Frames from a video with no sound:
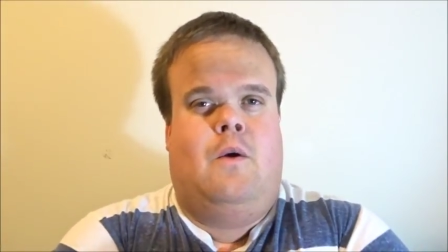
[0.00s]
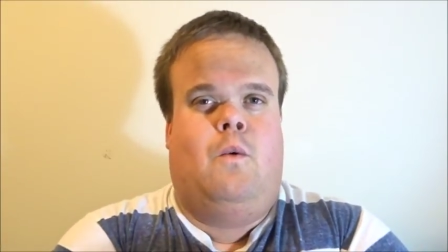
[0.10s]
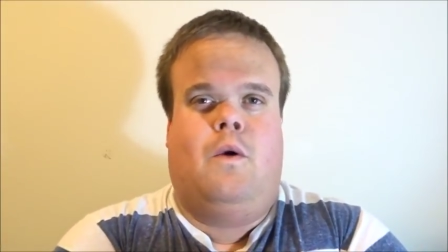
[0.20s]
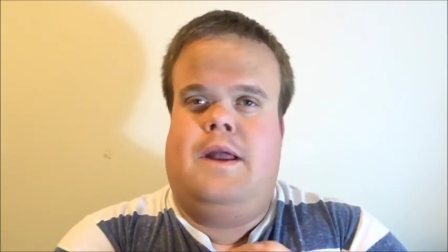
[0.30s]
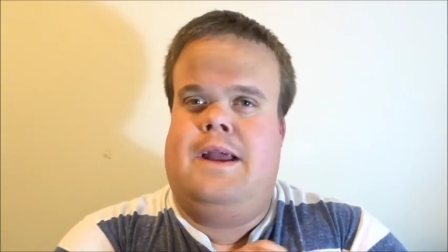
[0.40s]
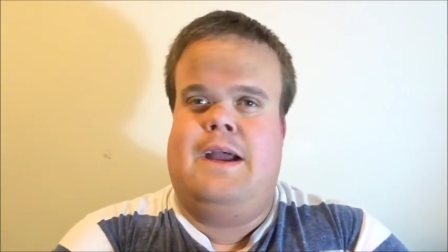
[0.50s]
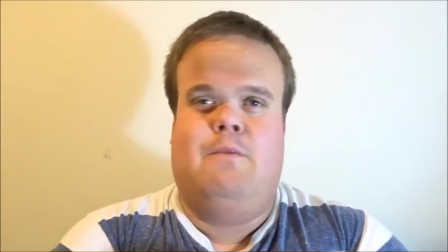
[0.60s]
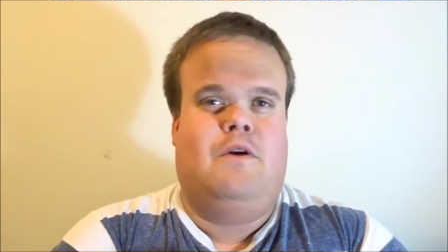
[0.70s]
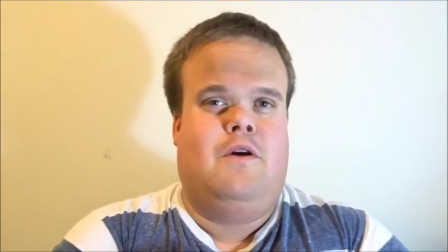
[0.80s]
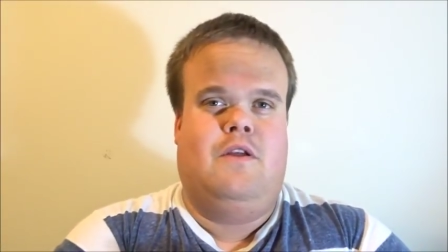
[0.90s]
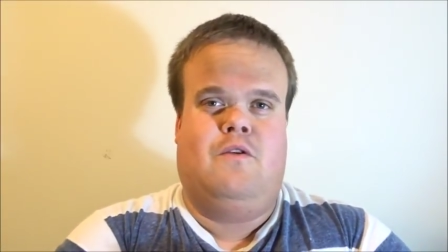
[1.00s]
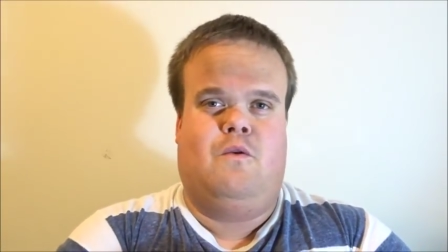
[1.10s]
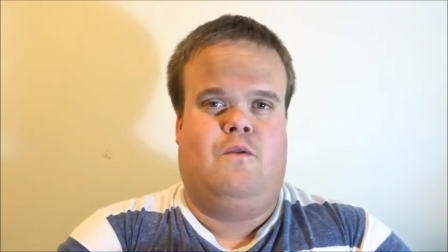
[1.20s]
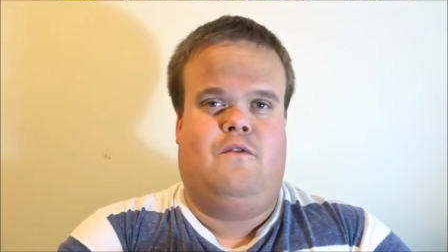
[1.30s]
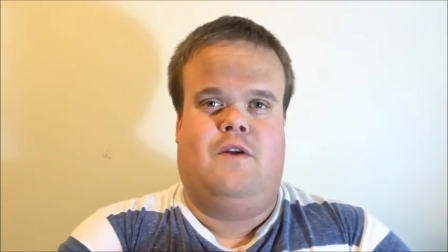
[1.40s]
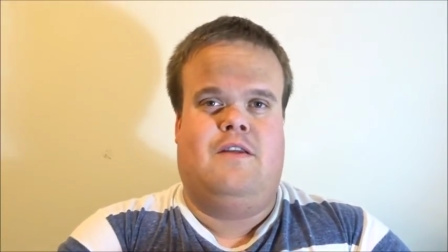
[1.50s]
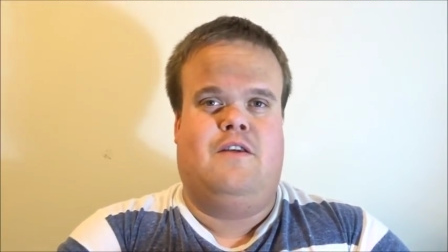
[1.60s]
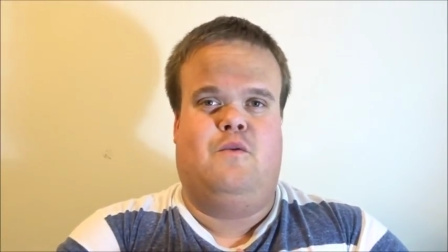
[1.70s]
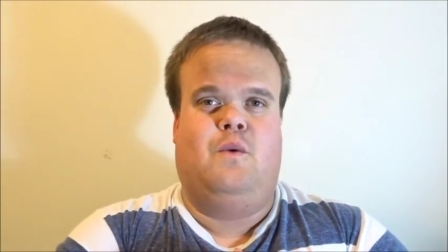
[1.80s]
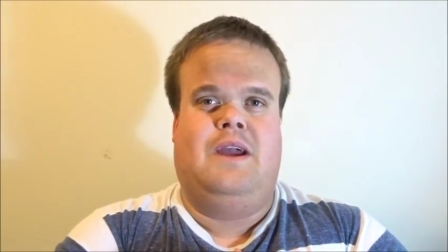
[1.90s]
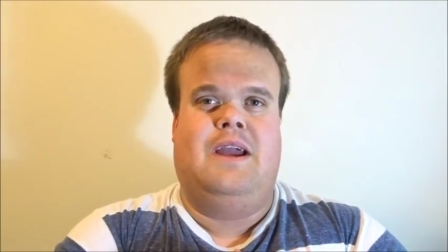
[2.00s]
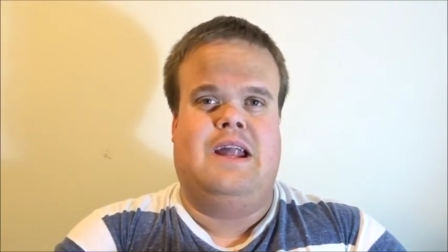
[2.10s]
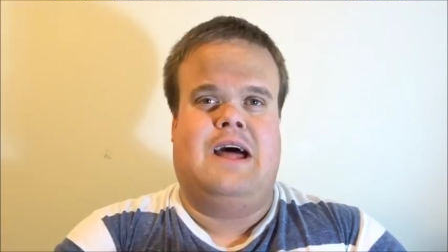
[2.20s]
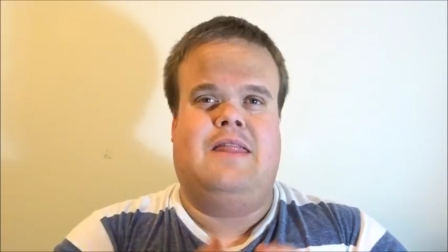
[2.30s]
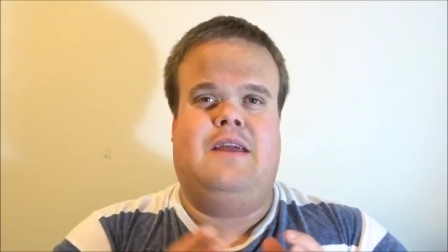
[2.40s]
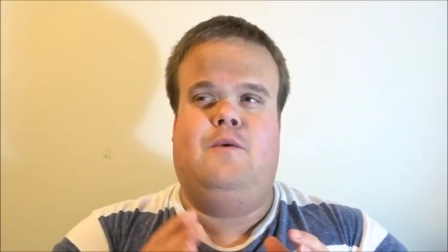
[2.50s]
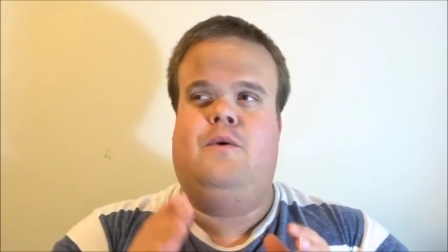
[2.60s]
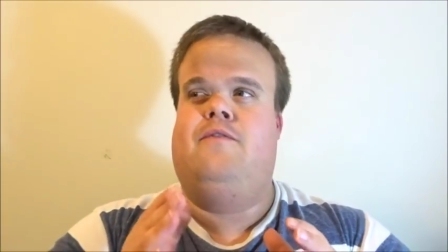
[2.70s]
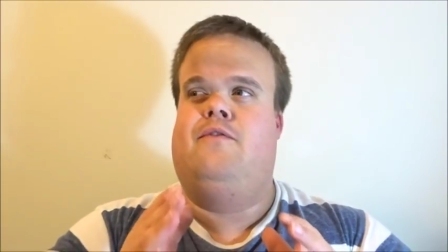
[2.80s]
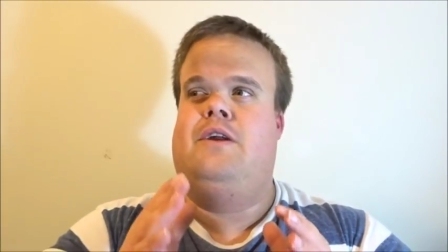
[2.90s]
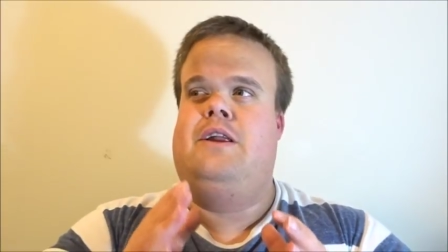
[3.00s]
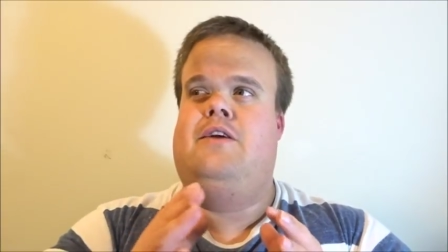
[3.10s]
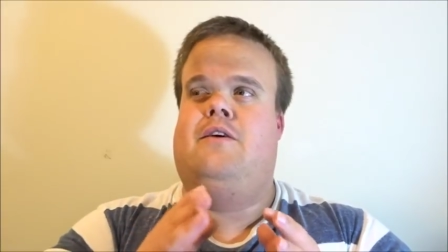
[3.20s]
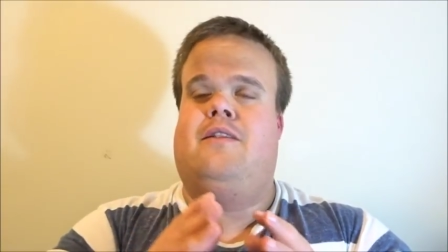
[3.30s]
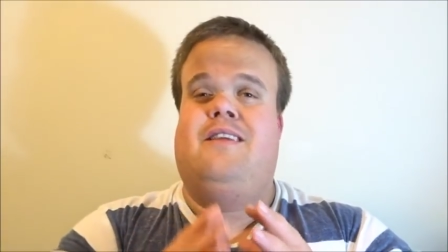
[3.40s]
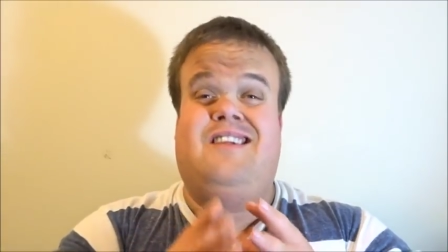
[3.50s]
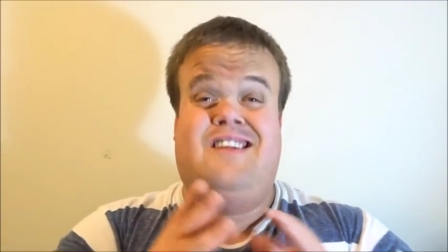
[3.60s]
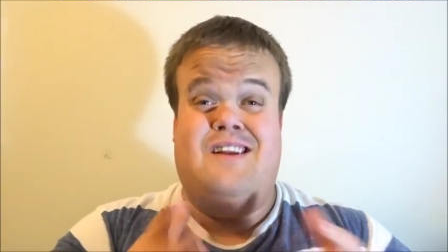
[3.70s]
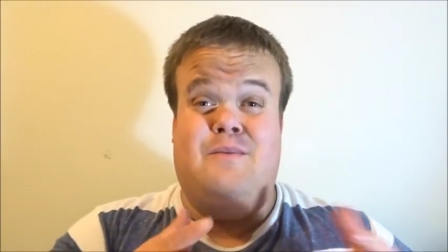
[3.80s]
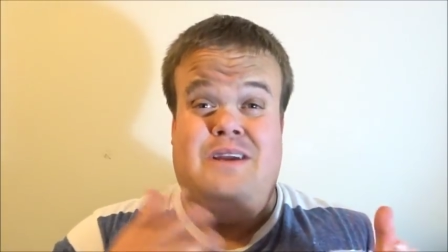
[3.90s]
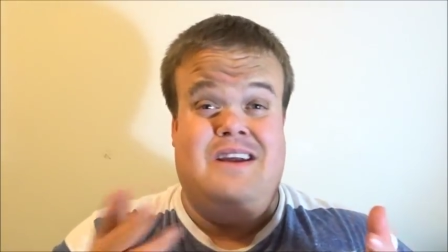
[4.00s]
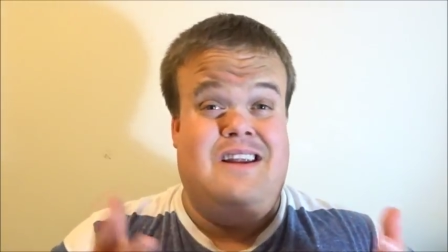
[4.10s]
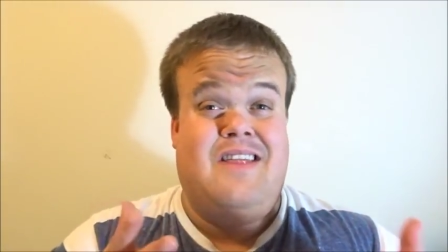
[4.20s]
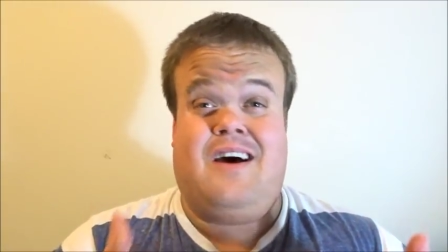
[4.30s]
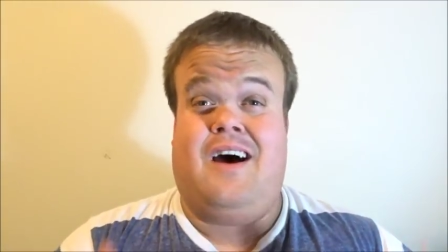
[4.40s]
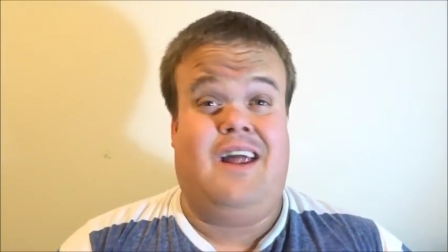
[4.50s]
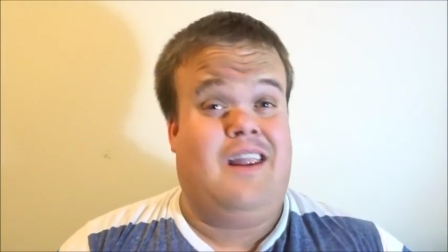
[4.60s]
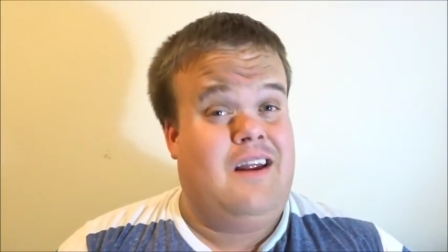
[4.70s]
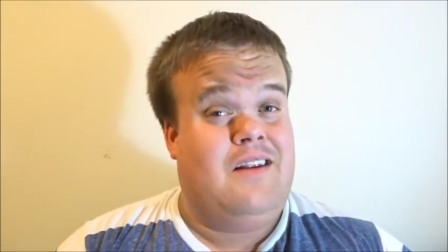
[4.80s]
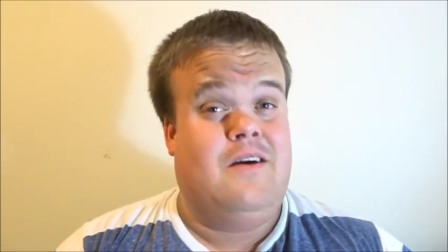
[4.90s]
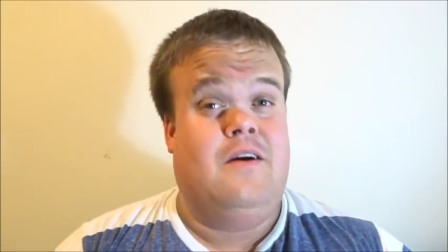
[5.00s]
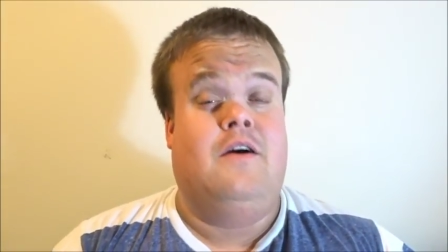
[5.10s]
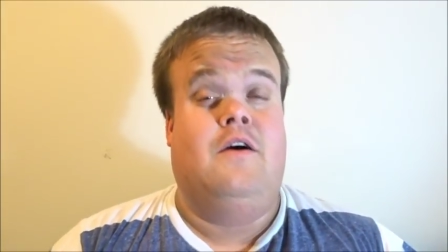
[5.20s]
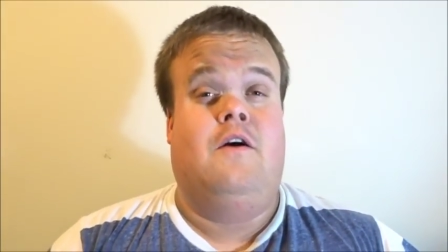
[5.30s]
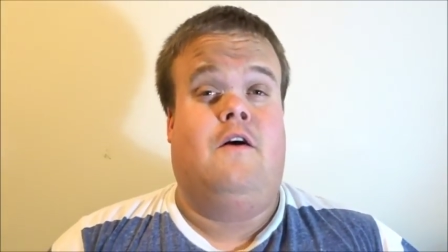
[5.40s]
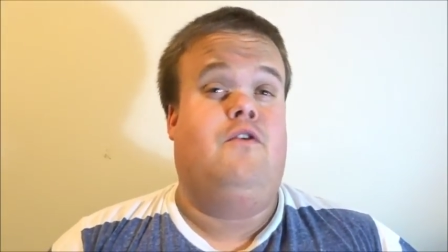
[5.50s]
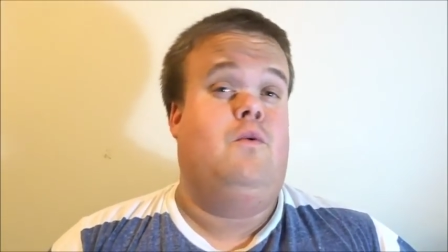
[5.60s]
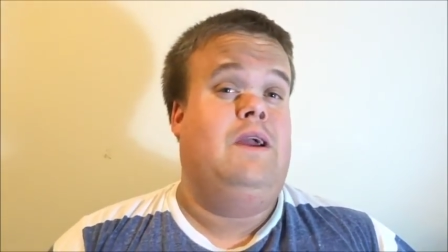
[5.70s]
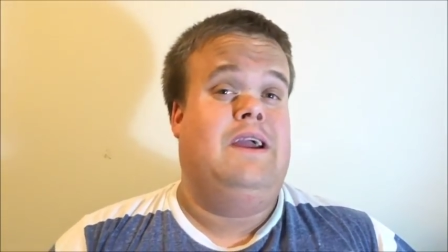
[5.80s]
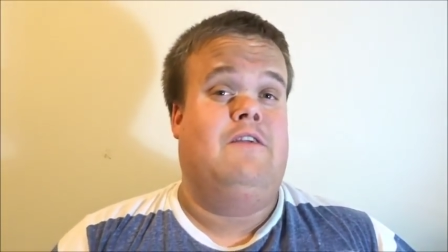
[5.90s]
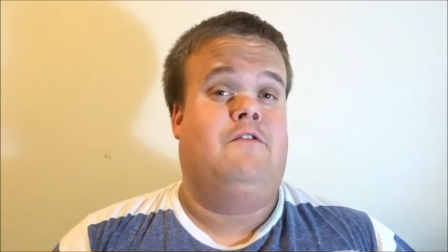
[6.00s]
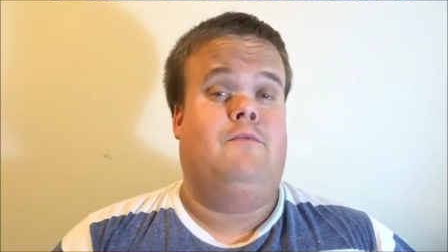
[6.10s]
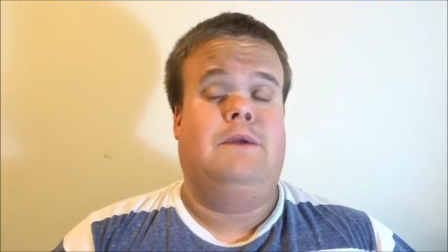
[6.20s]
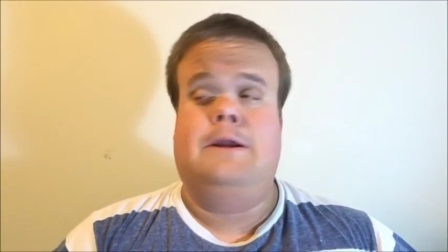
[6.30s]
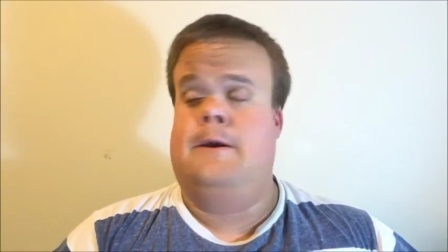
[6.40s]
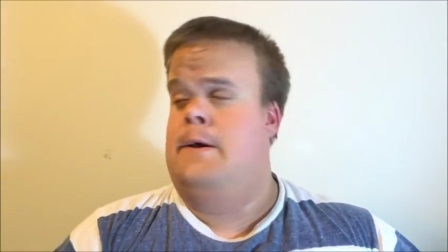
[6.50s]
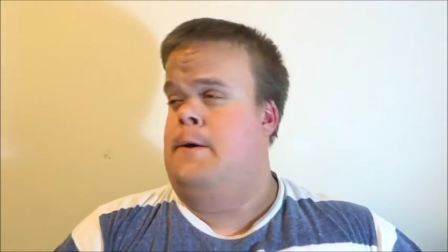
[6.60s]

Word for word: What a game we got installed for us this weekend. I think we've really got, this is going to be another highlight of the weekend for me,